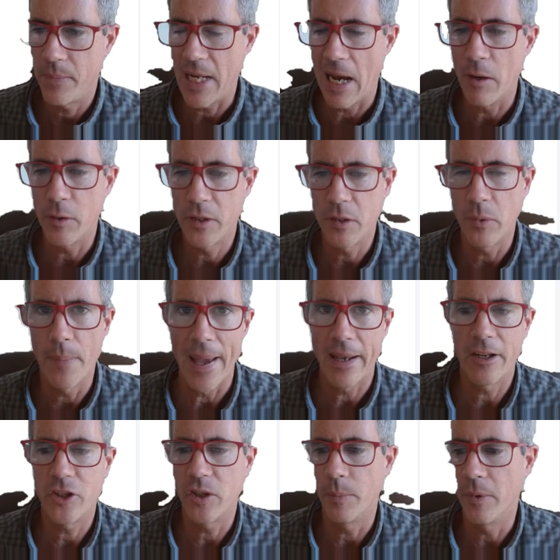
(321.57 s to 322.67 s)
down to a
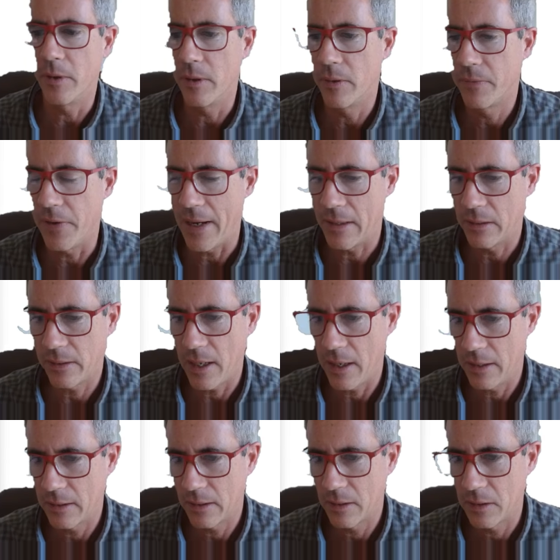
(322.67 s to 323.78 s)
manageable file size.